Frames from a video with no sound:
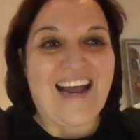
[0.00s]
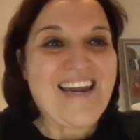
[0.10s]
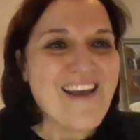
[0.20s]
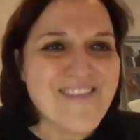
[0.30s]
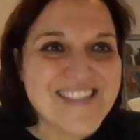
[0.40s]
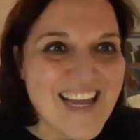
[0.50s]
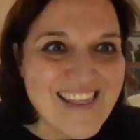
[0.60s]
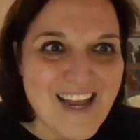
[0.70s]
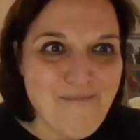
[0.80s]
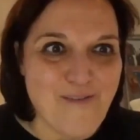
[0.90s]
I'd never done
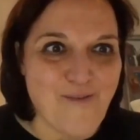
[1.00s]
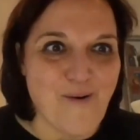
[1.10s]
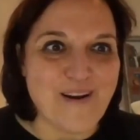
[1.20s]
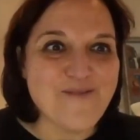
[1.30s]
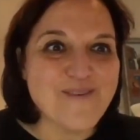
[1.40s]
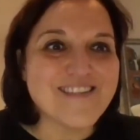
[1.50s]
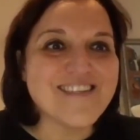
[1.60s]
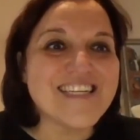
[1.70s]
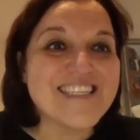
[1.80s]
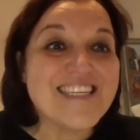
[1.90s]
that before, and it
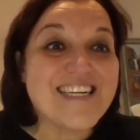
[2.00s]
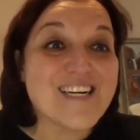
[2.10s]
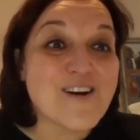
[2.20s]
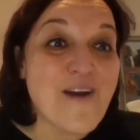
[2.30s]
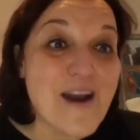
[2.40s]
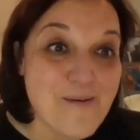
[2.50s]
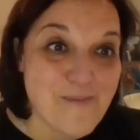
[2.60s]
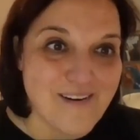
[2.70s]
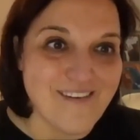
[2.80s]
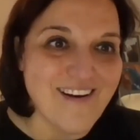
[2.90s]
was just
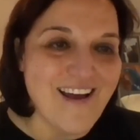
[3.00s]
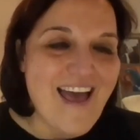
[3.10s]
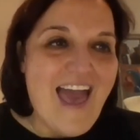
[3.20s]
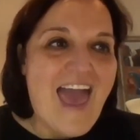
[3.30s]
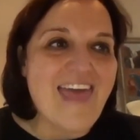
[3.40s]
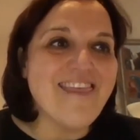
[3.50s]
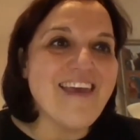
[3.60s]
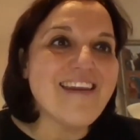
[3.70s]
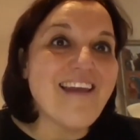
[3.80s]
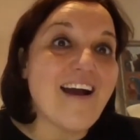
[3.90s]
incredible. And
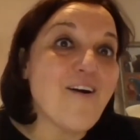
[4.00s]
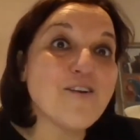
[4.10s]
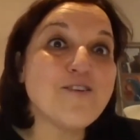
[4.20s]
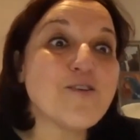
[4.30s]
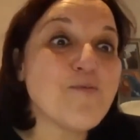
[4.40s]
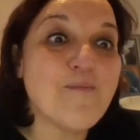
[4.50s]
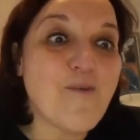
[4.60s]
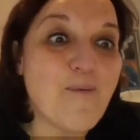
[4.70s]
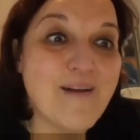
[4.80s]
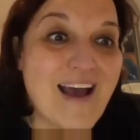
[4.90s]
then I got to
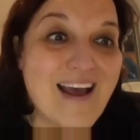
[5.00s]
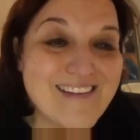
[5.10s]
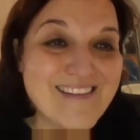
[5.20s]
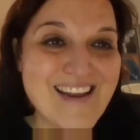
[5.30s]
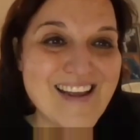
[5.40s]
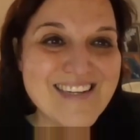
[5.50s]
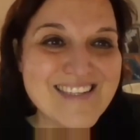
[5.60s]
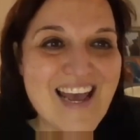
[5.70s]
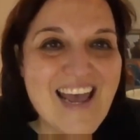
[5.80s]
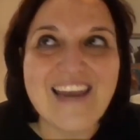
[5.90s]
swim Robben Island the
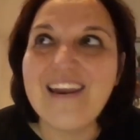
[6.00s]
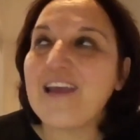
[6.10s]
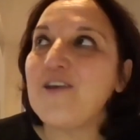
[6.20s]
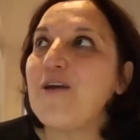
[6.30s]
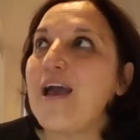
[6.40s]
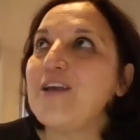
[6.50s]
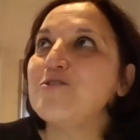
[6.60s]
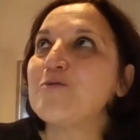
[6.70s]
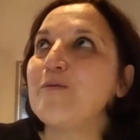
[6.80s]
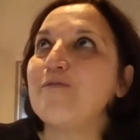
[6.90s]
next day, and like you, and
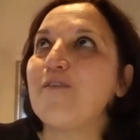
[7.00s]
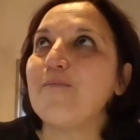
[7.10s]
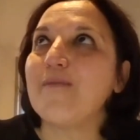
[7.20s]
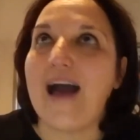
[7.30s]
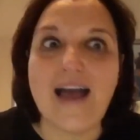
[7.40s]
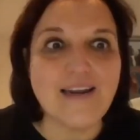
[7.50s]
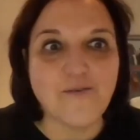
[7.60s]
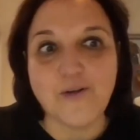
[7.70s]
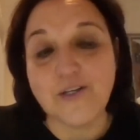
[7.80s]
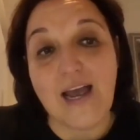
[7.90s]
you swim from the
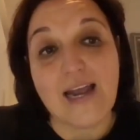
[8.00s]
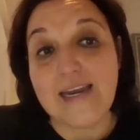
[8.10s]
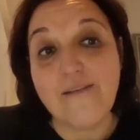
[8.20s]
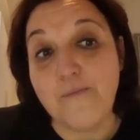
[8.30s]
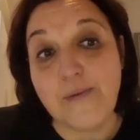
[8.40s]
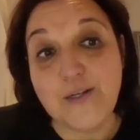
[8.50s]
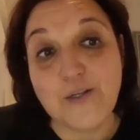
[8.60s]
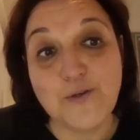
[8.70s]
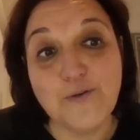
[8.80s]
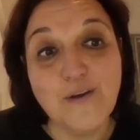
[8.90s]
island, which I'd never
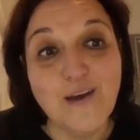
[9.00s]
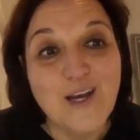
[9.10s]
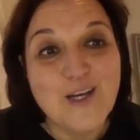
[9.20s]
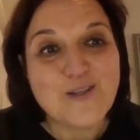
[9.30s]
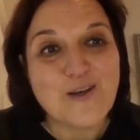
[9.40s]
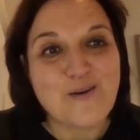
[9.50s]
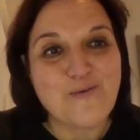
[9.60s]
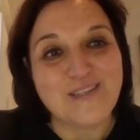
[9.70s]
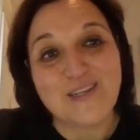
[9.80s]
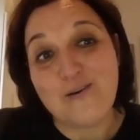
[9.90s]
been to, so
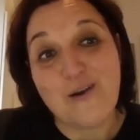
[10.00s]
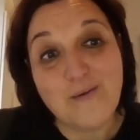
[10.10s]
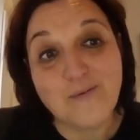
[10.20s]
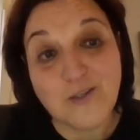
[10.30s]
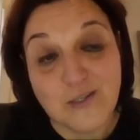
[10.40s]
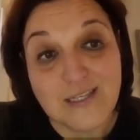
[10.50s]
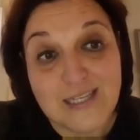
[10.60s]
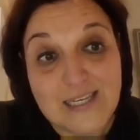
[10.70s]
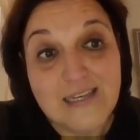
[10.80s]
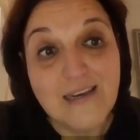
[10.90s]
it was incredible to
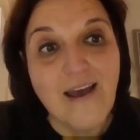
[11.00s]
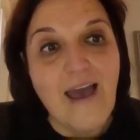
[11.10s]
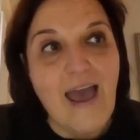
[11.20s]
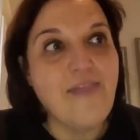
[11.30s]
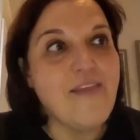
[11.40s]
see. Mm.